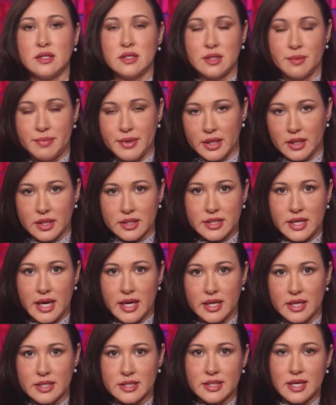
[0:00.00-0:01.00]

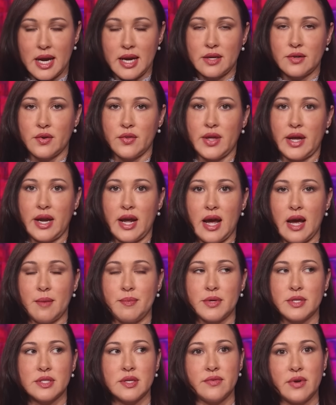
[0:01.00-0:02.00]
debilitating cycle that
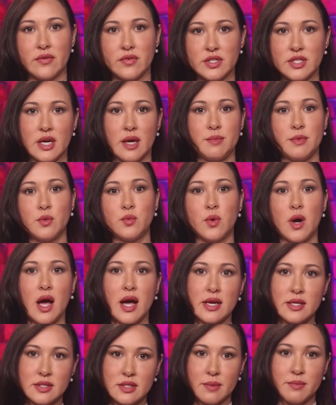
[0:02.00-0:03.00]
happens of every time you
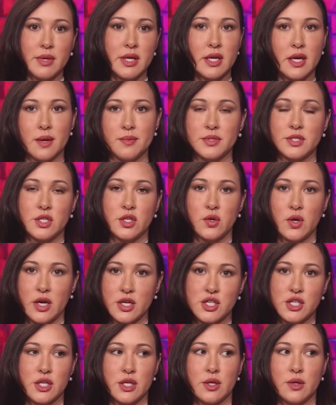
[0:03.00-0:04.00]
rise, somebody comes to
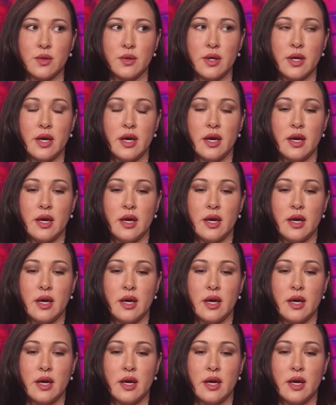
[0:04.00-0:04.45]
crush you